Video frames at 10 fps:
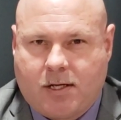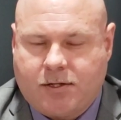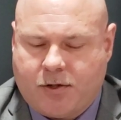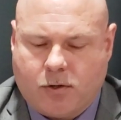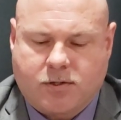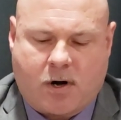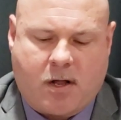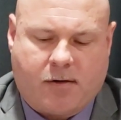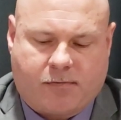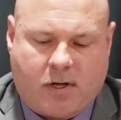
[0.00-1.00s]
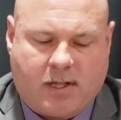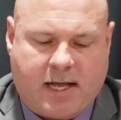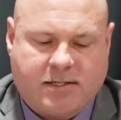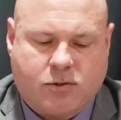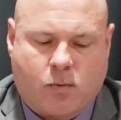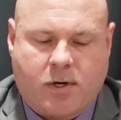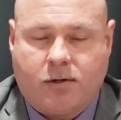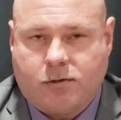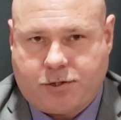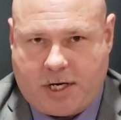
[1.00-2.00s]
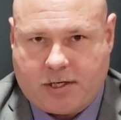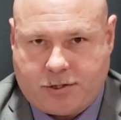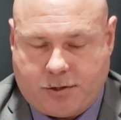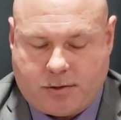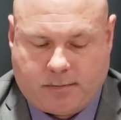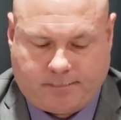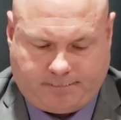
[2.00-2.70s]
to those that are on the front lines is one of those gestures.